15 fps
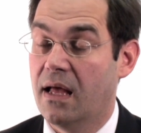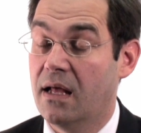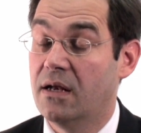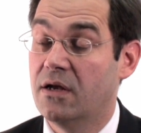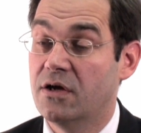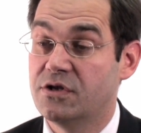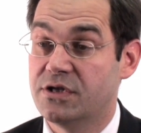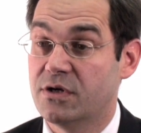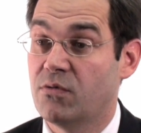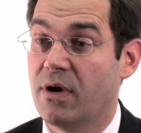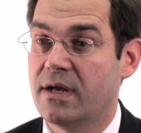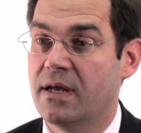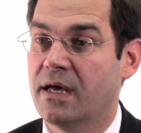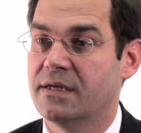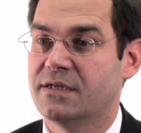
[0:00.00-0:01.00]
allergic
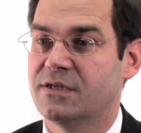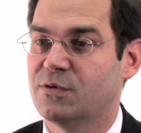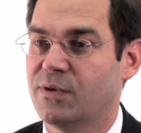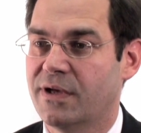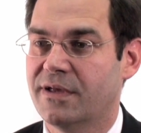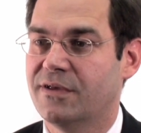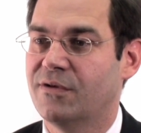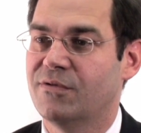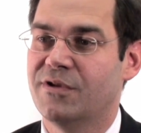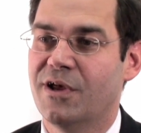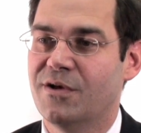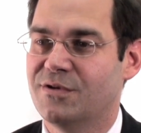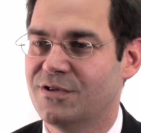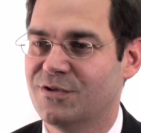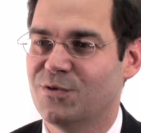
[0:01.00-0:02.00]
rhinitis, where your
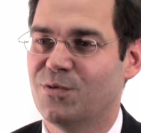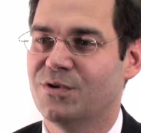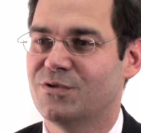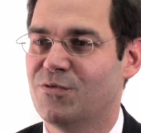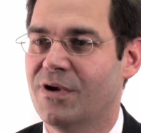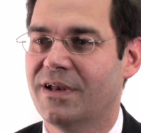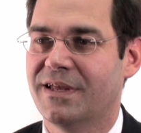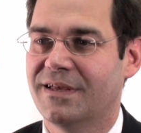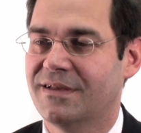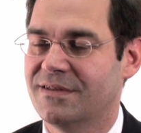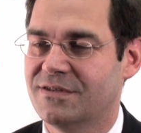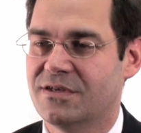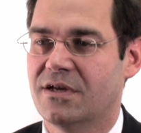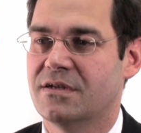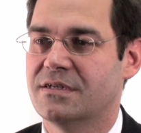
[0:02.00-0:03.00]
nose is always running at a
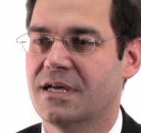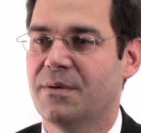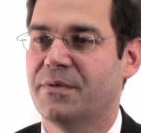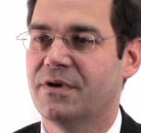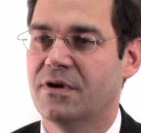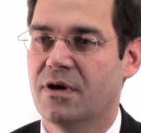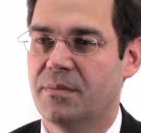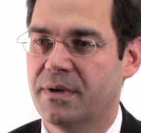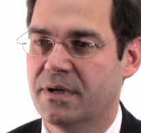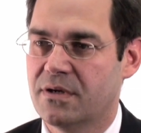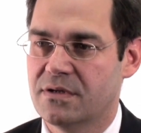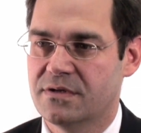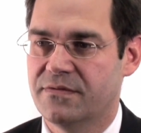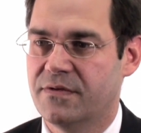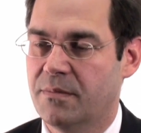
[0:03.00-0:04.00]
certain time of year
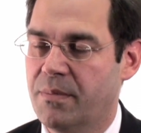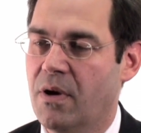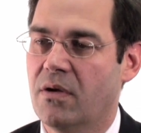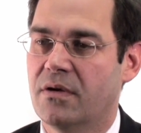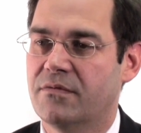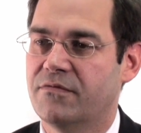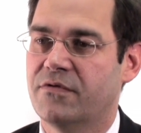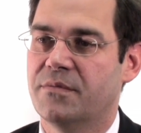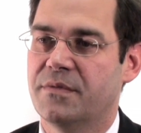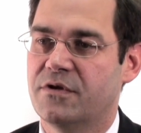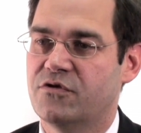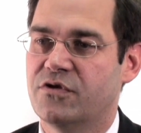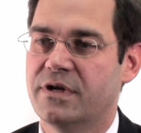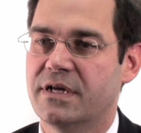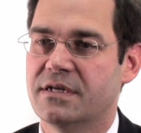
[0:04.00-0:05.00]
because of the pollen from the
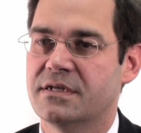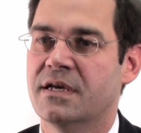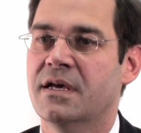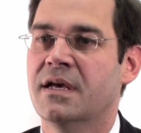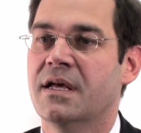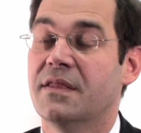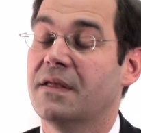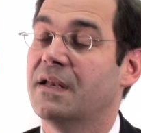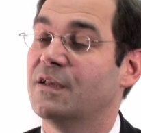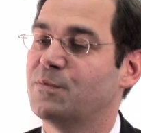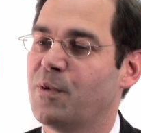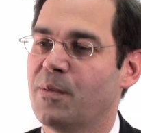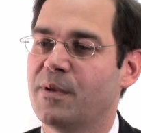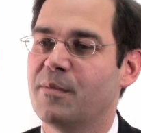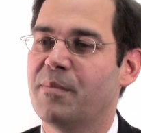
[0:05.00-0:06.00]
trees, then it's
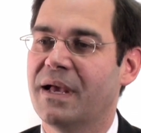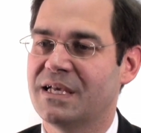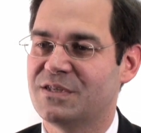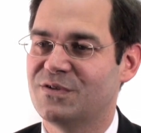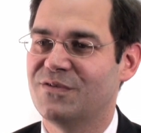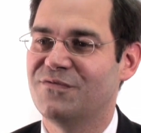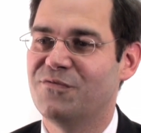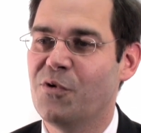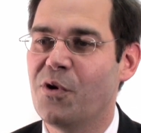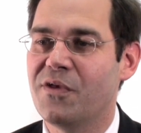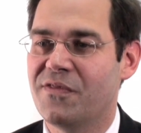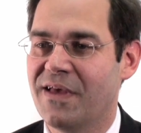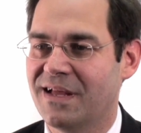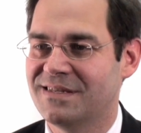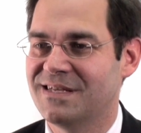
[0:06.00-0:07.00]
probably best to avoid
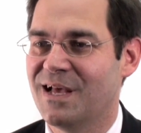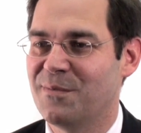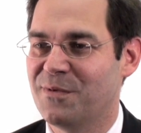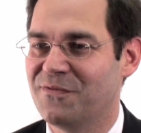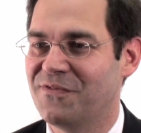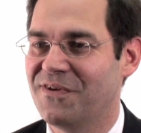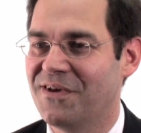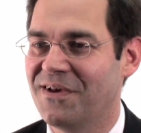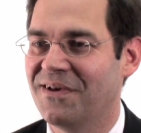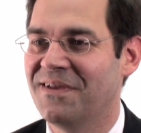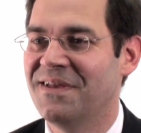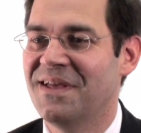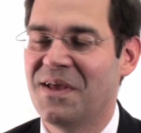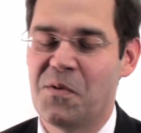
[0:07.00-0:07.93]
that time of year